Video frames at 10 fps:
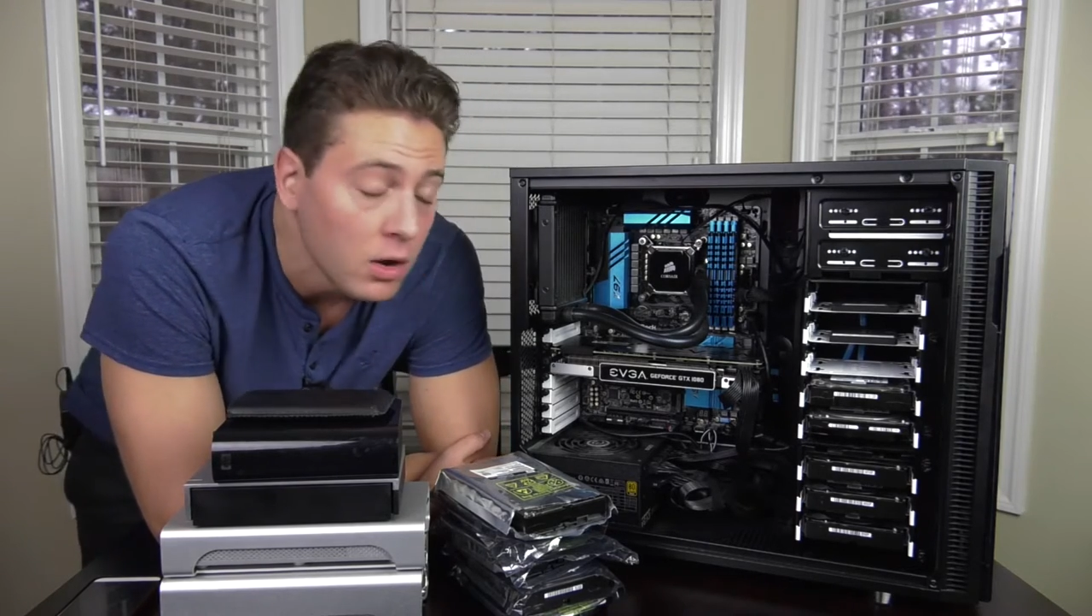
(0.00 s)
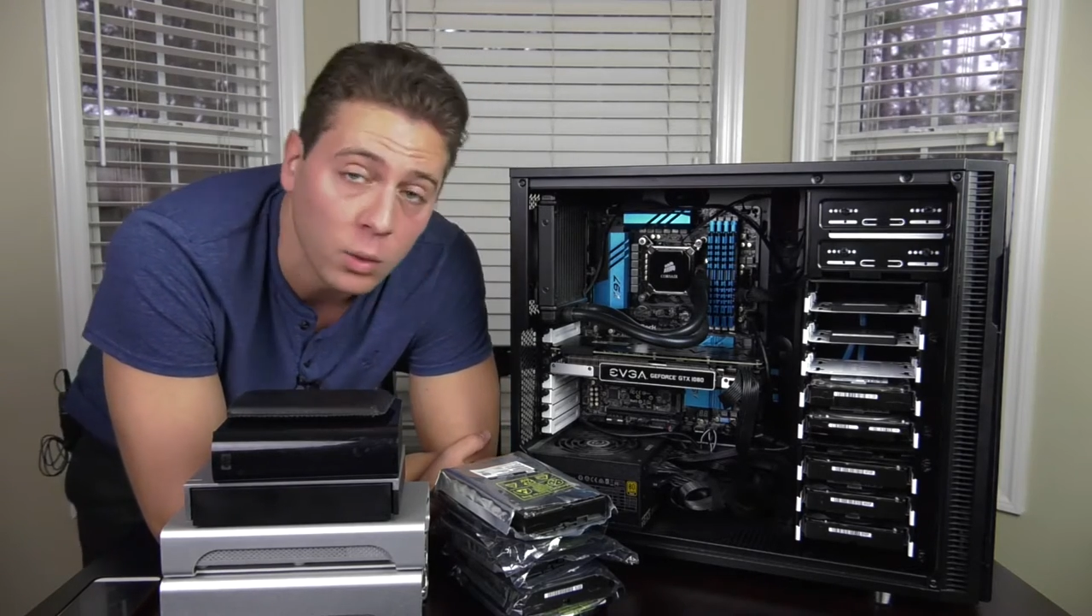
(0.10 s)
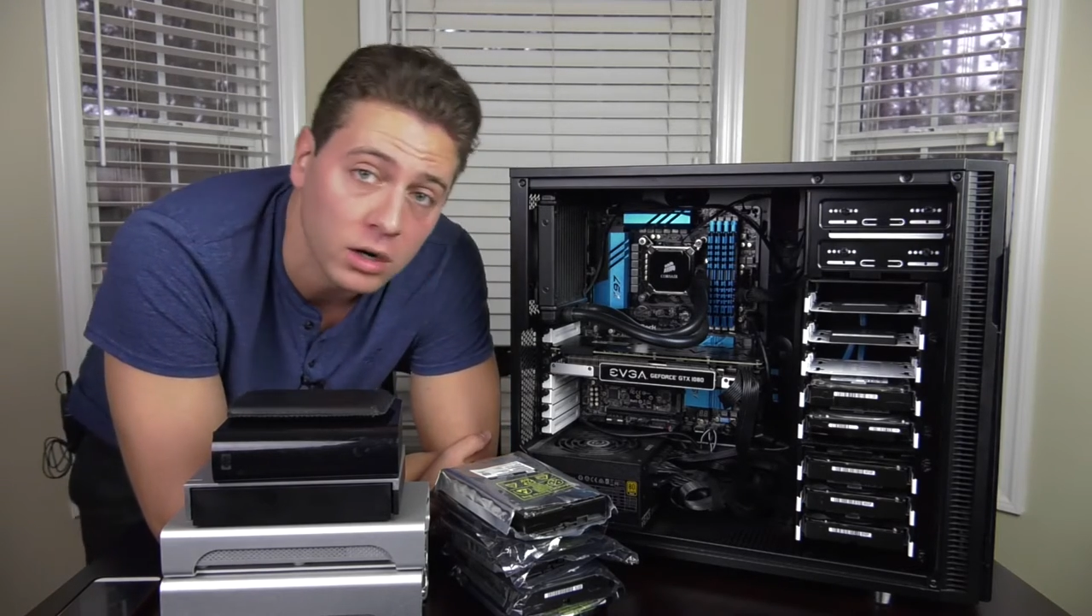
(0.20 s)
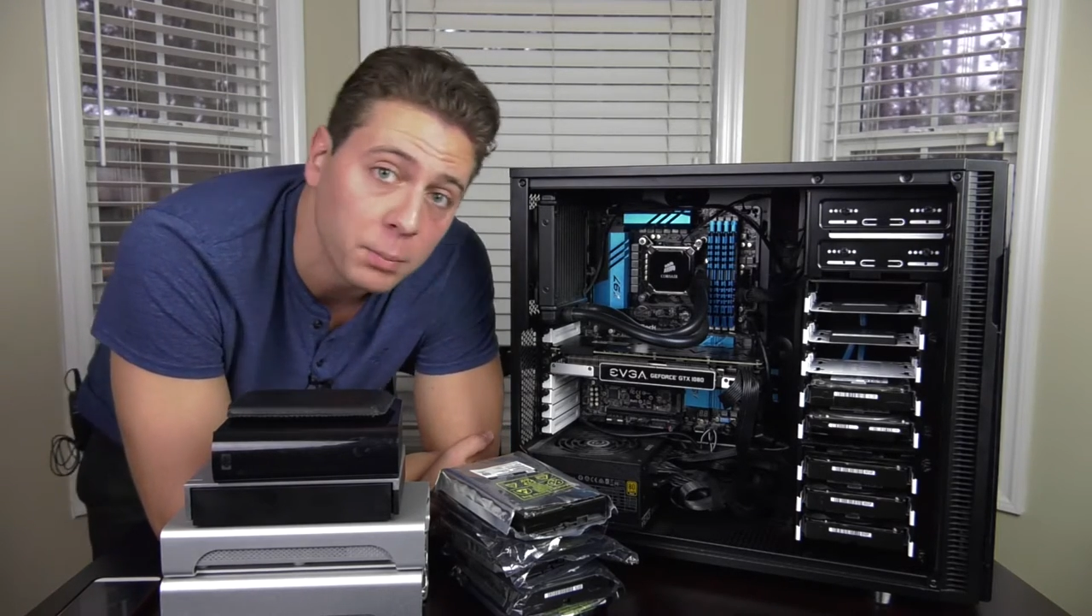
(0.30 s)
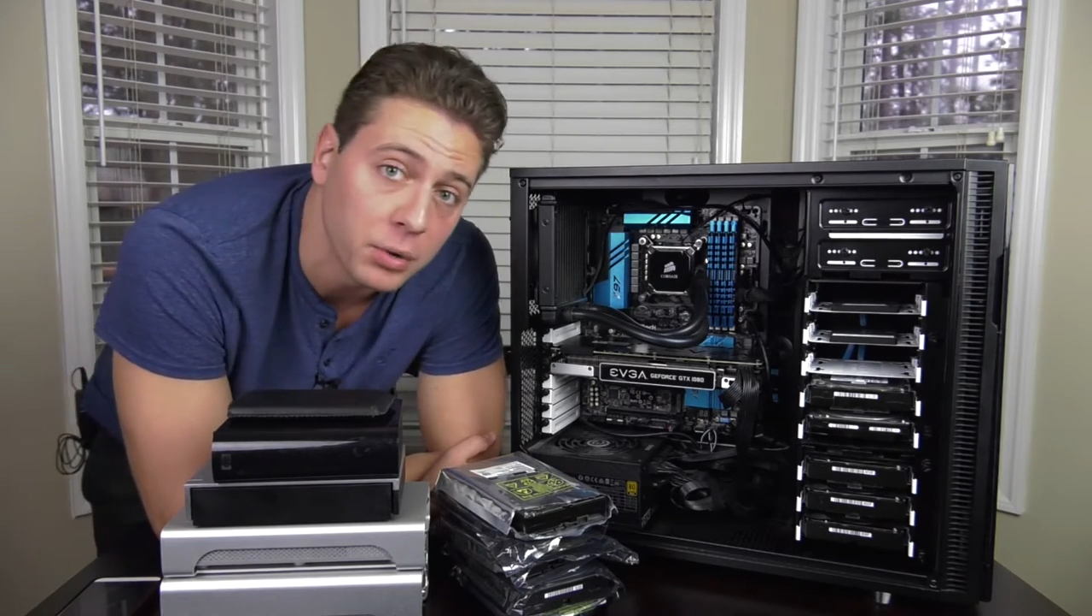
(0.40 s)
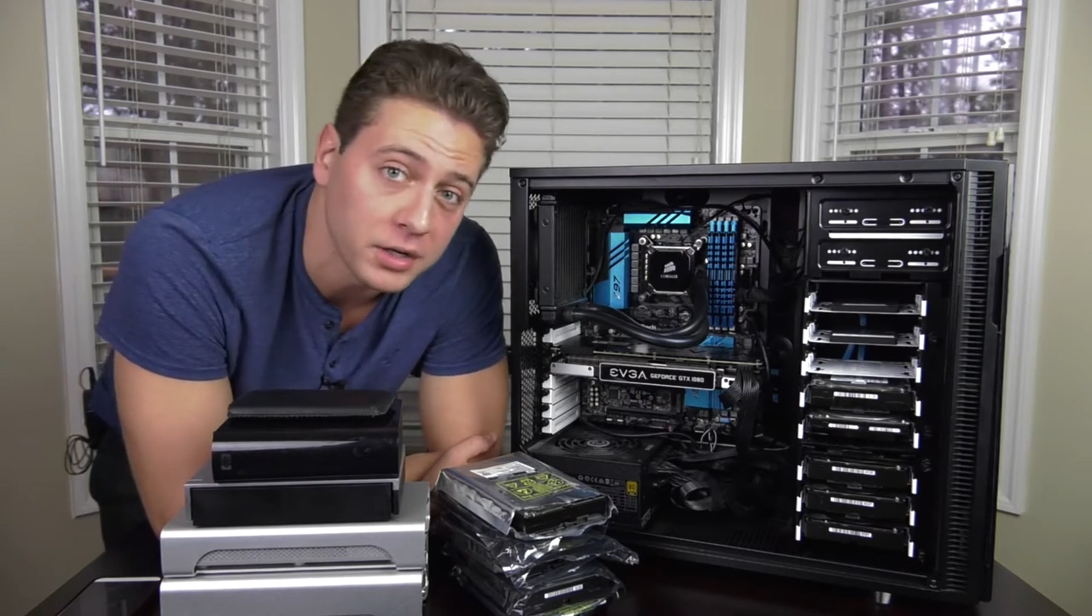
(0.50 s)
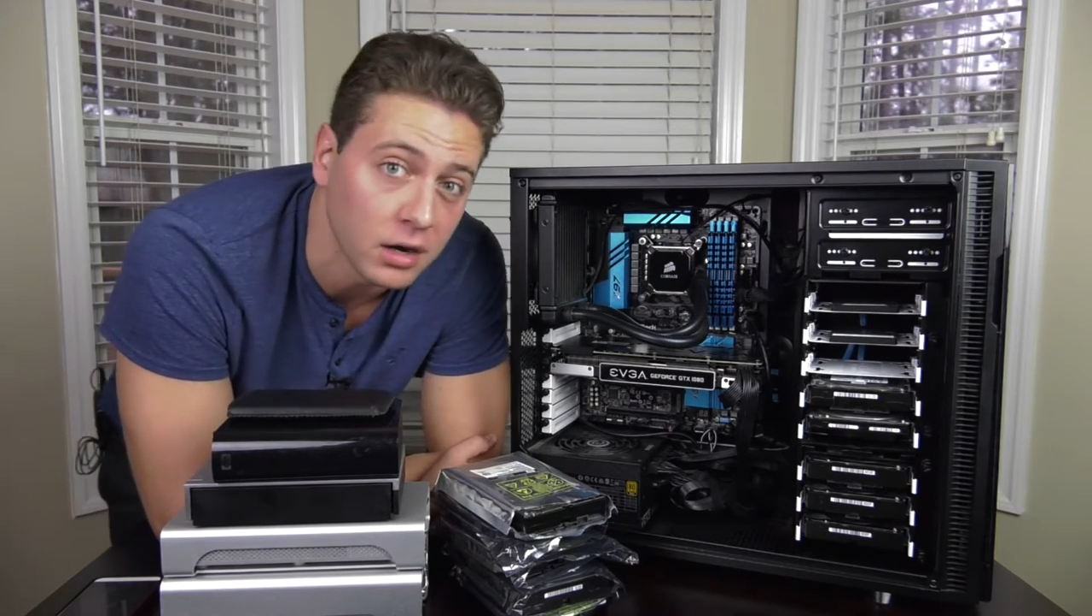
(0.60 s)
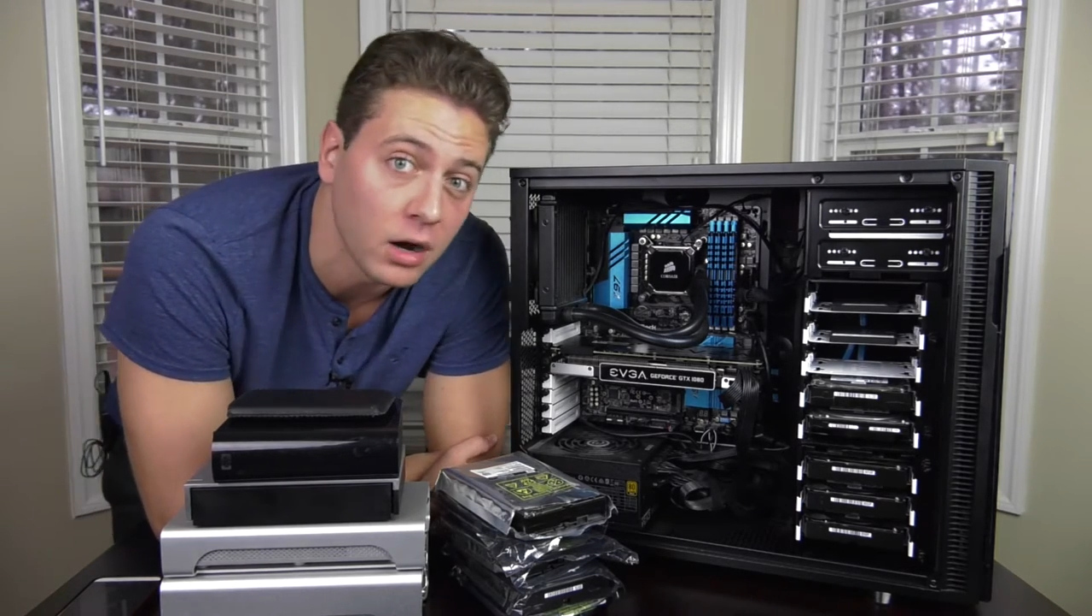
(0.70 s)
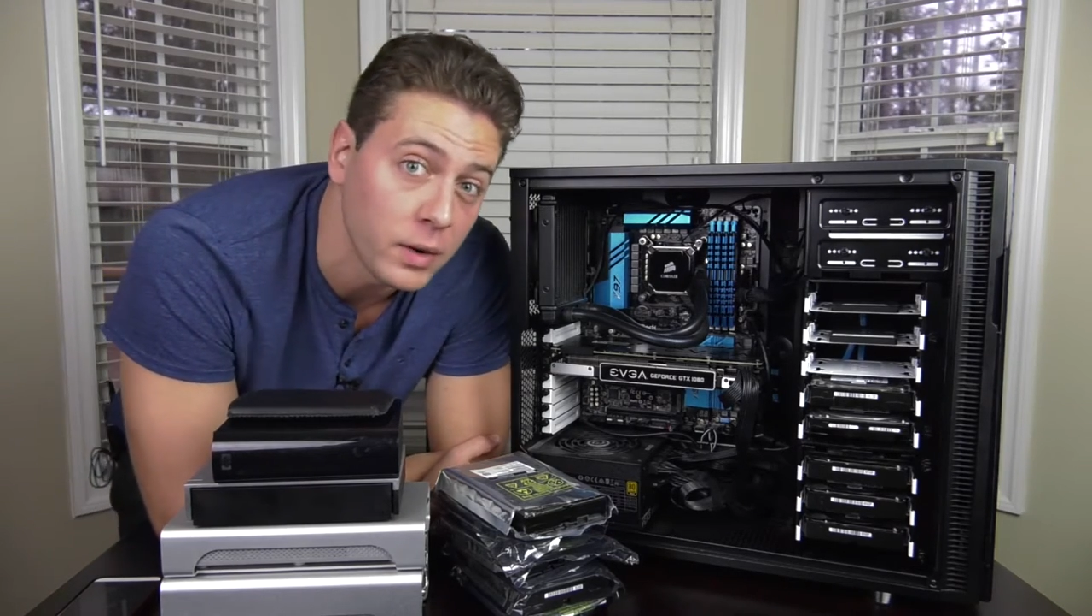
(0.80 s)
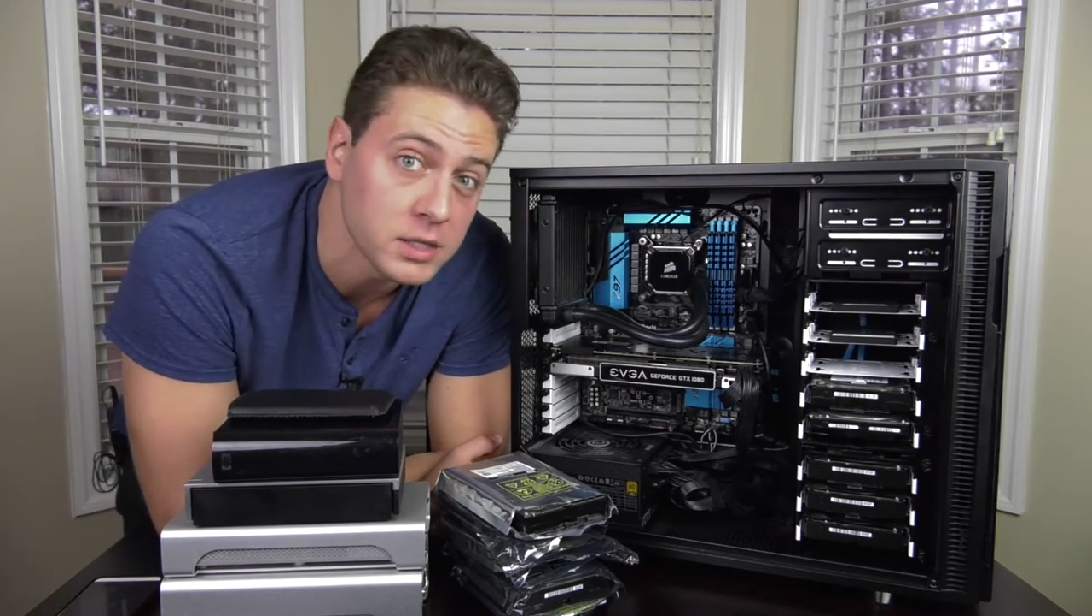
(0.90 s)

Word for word: where to put your O